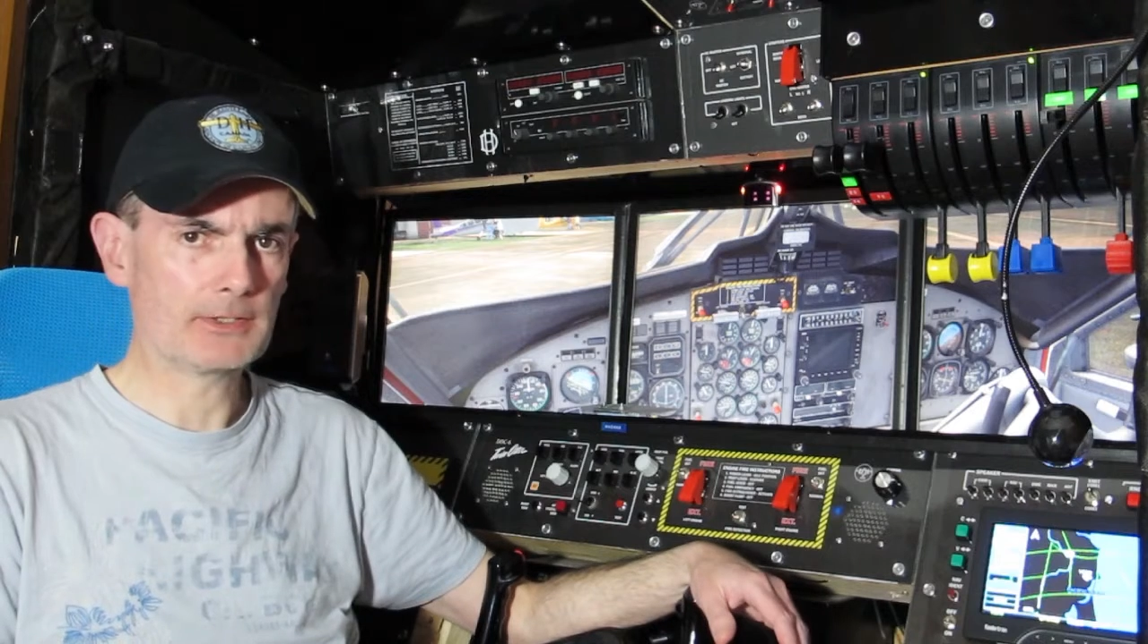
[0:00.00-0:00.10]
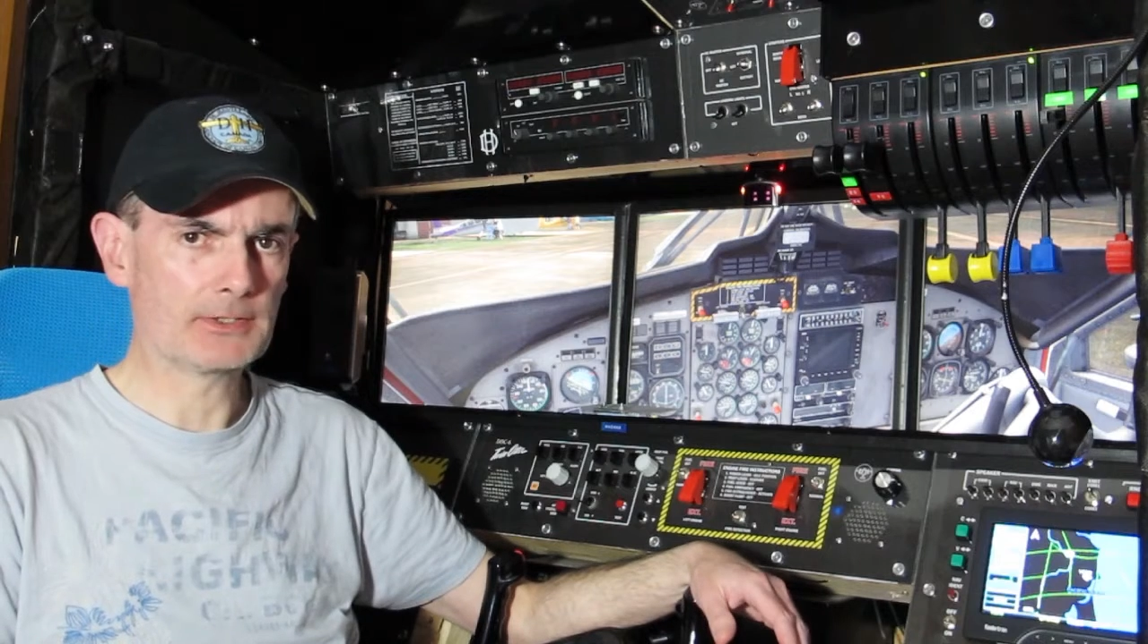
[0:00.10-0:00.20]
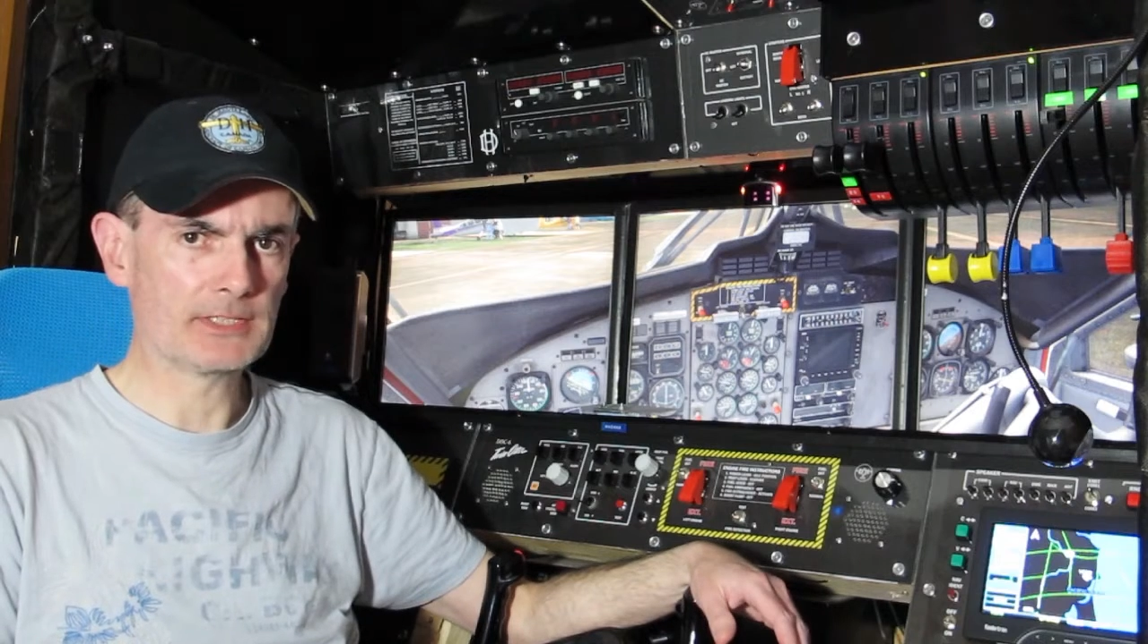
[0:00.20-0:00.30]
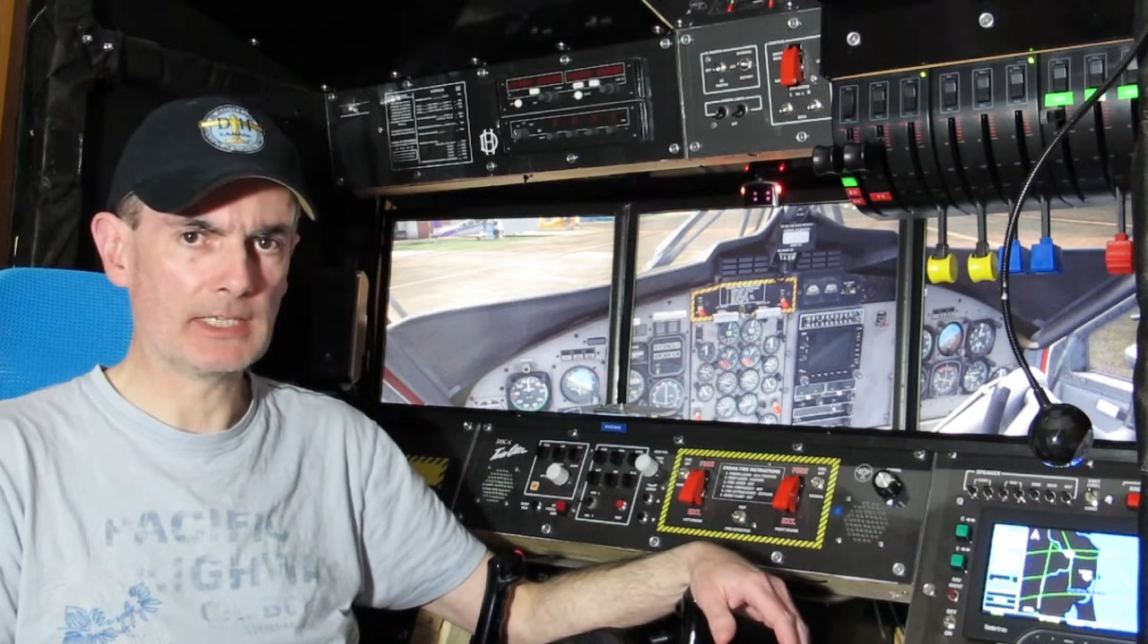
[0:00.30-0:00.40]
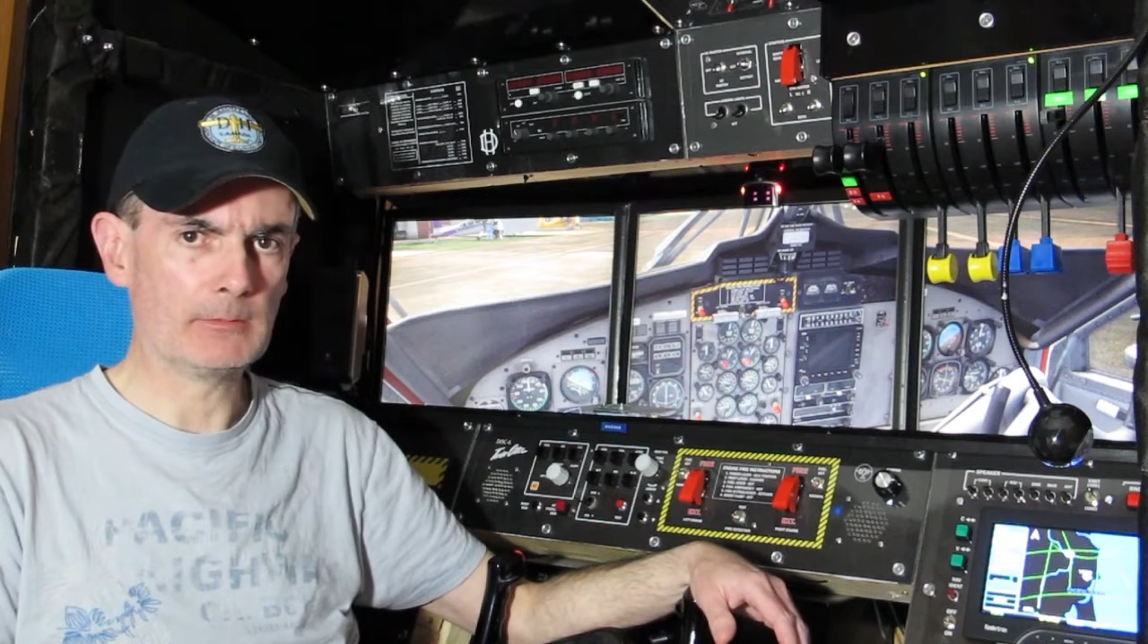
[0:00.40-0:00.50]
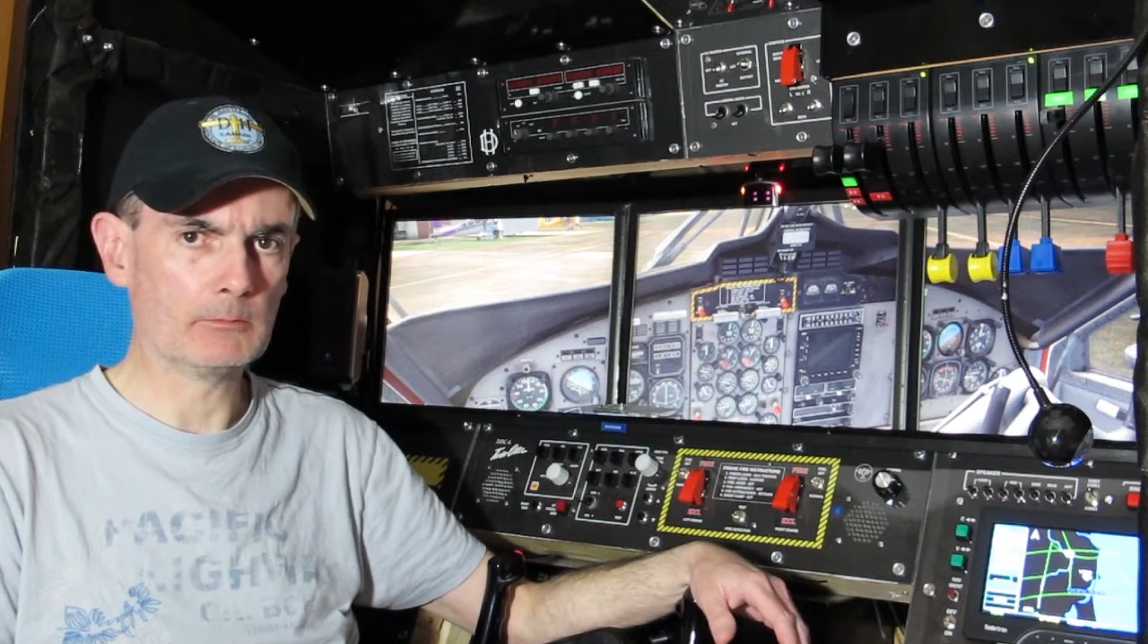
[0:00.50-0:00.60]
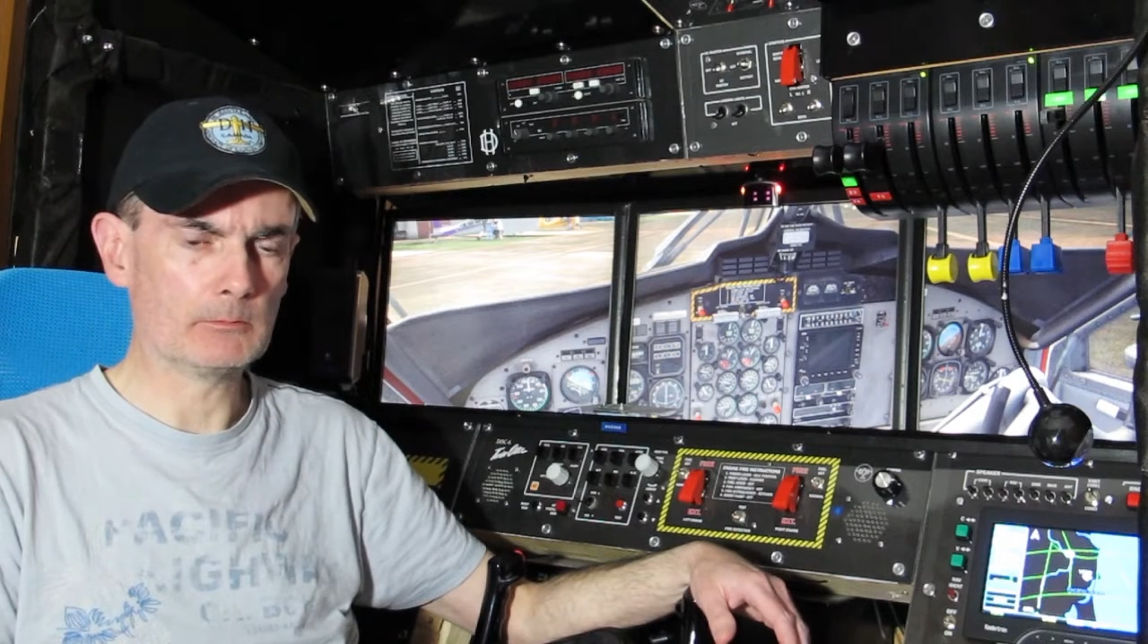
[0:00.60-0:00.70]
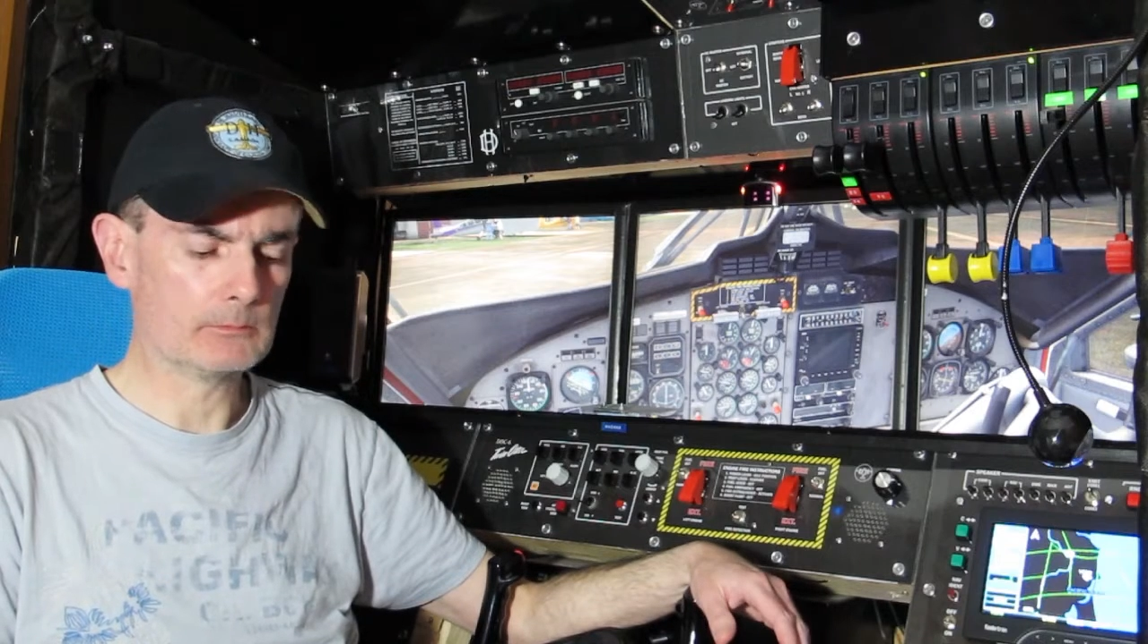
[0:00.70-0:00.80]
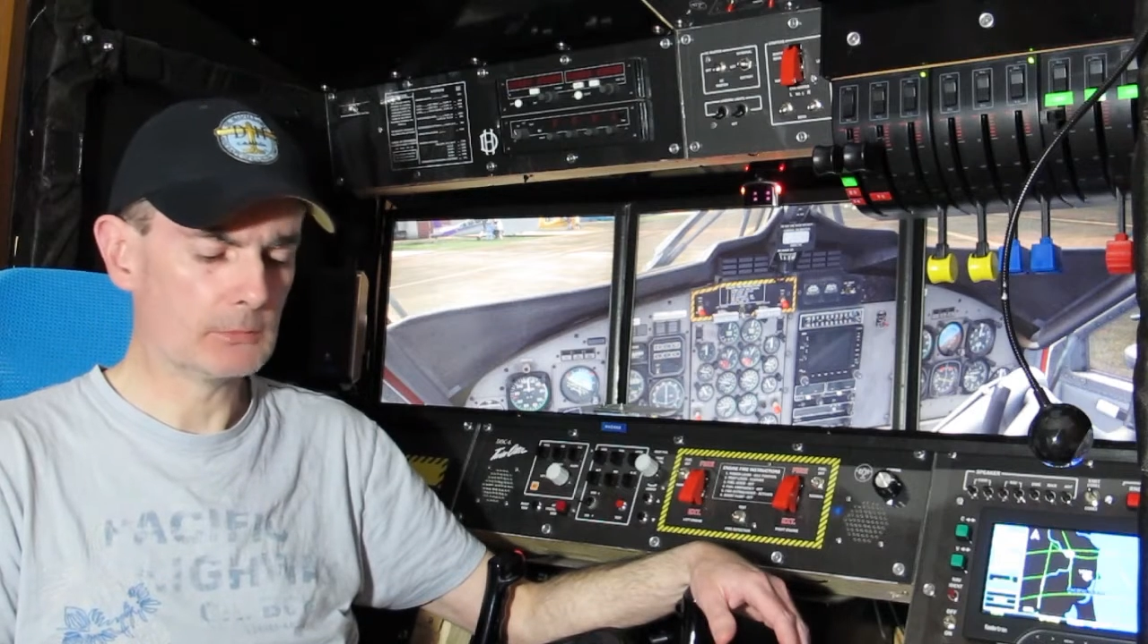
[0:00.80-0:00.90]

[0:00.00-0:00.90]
doesn't seem